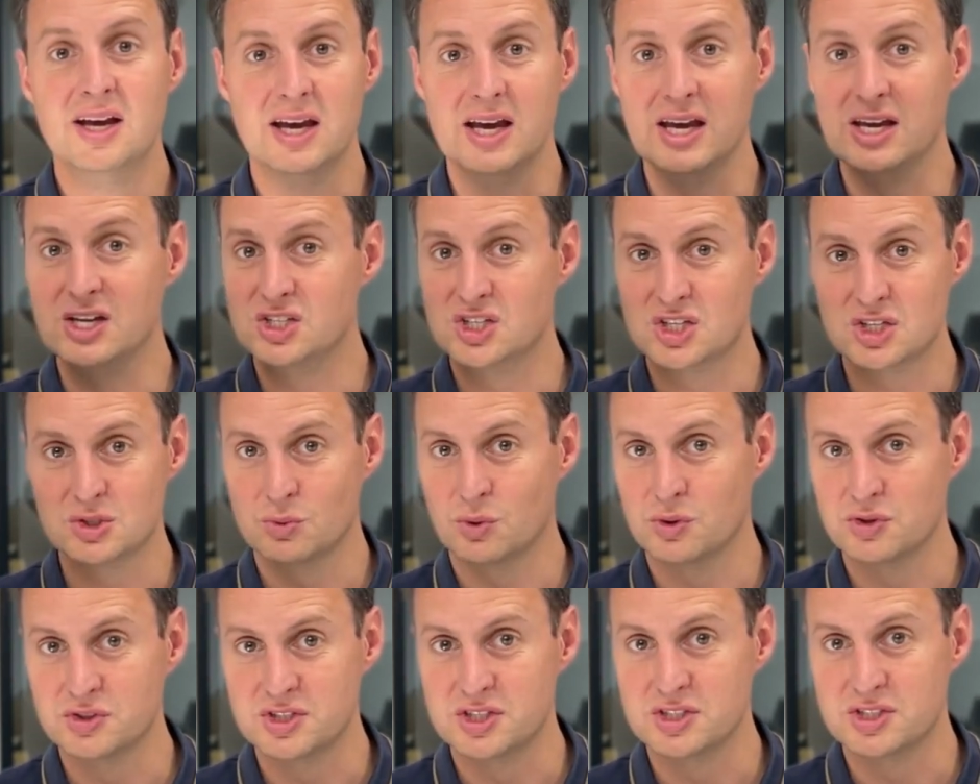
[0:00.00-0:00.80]
He just
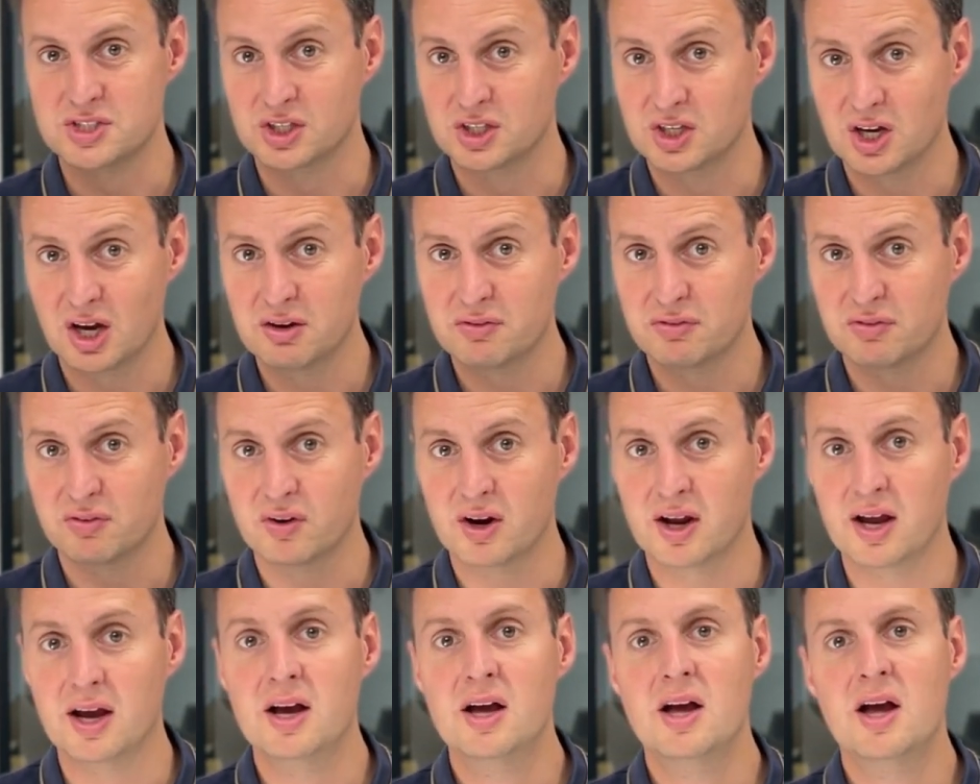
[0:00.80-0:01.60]
wanted to go for
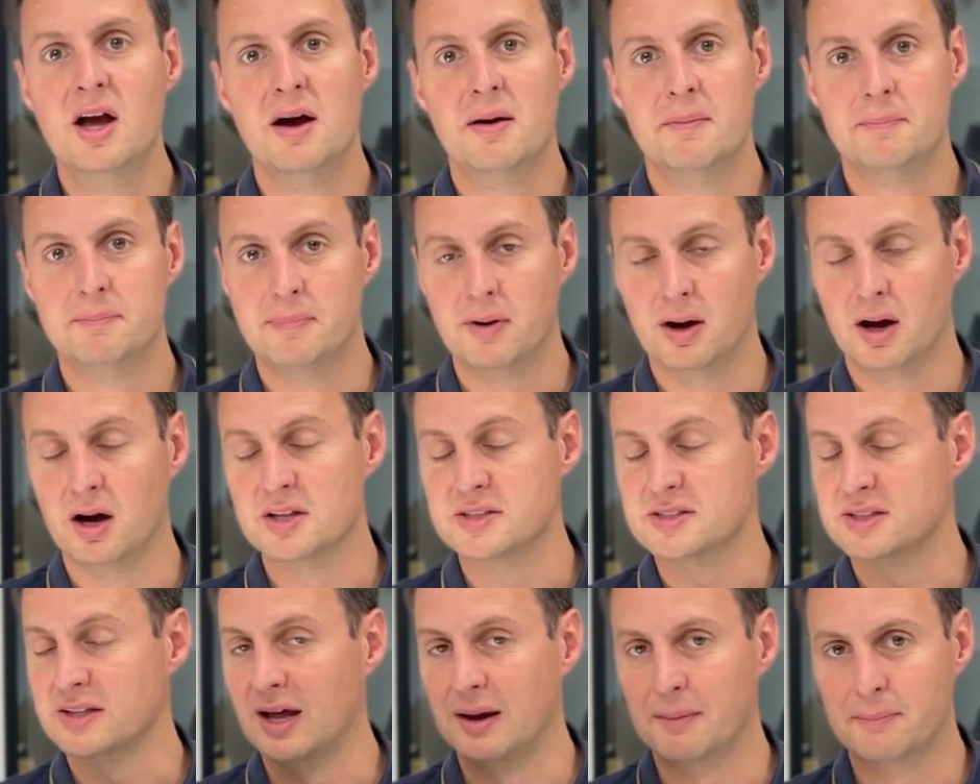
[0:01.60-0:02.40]
it,
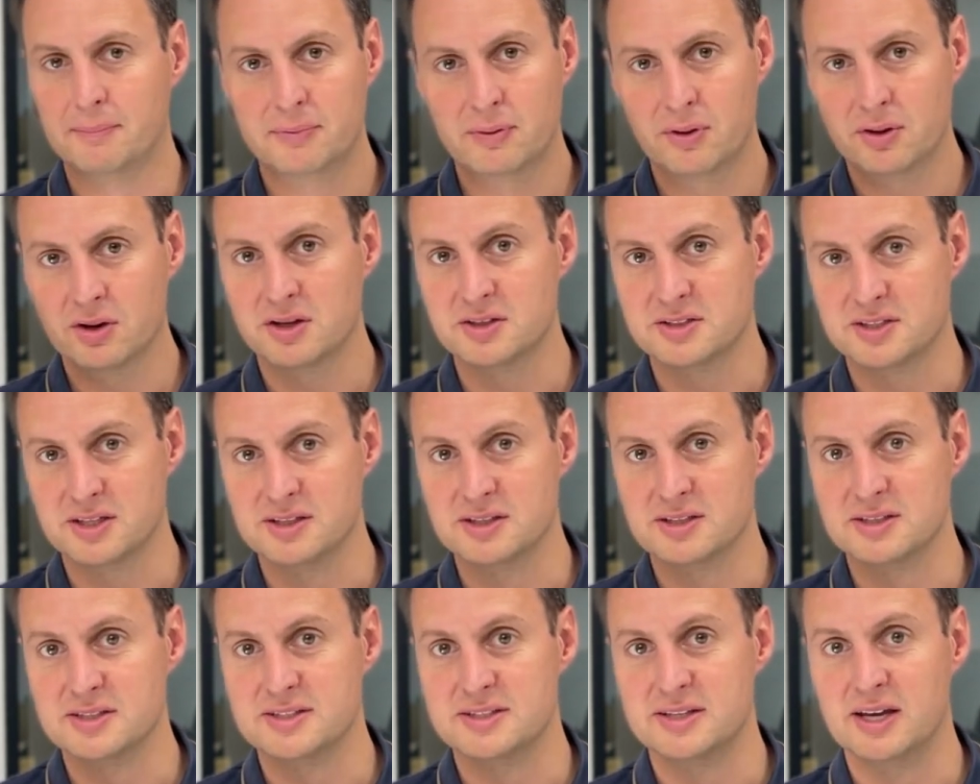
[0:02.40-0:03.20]
but that product
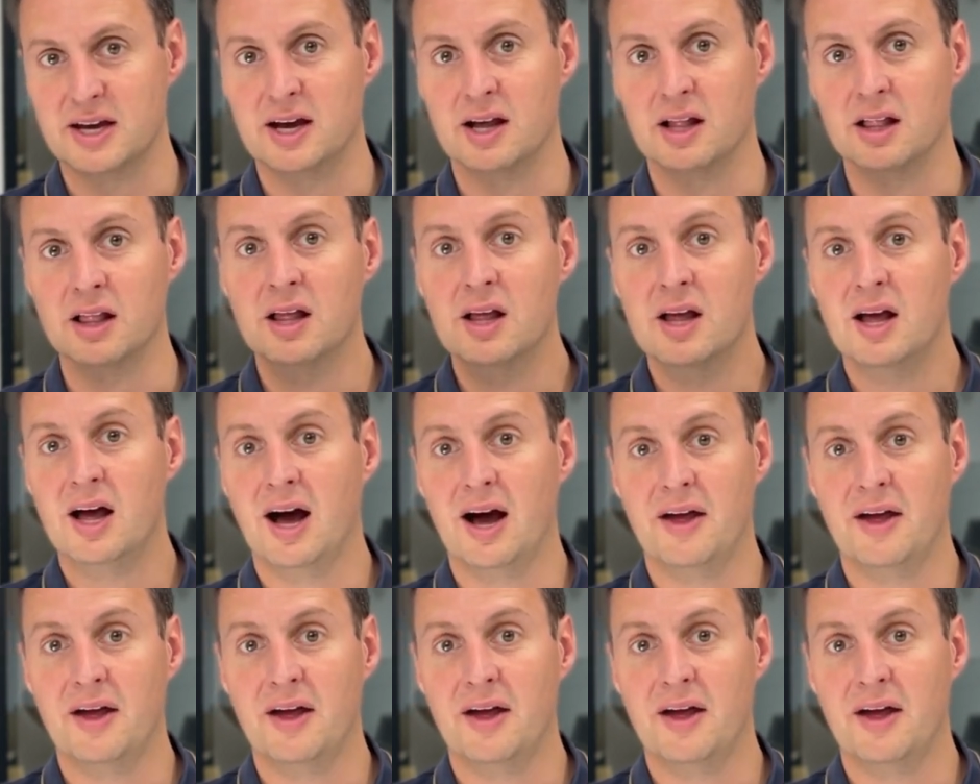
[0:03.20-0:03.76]
didn't sell,